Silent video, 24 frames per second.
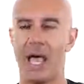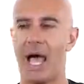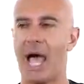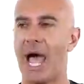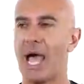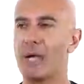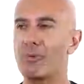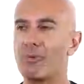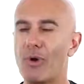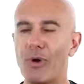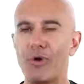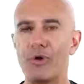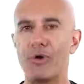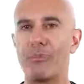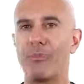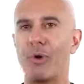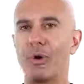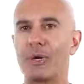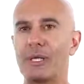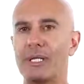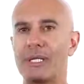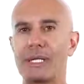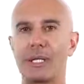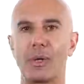I wrote a
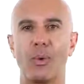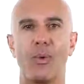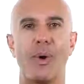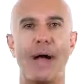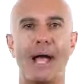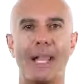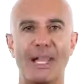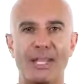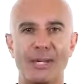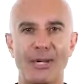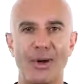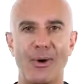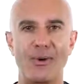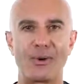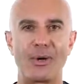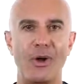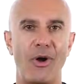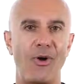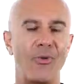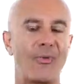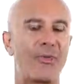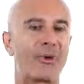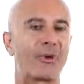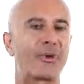book a little while ago
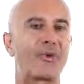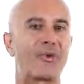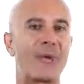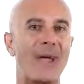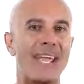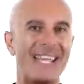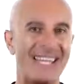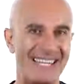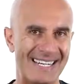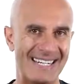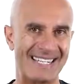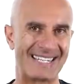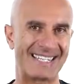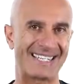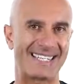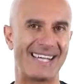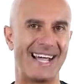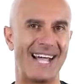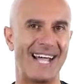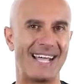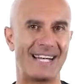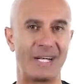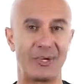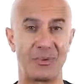called The Greatness
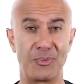Guide,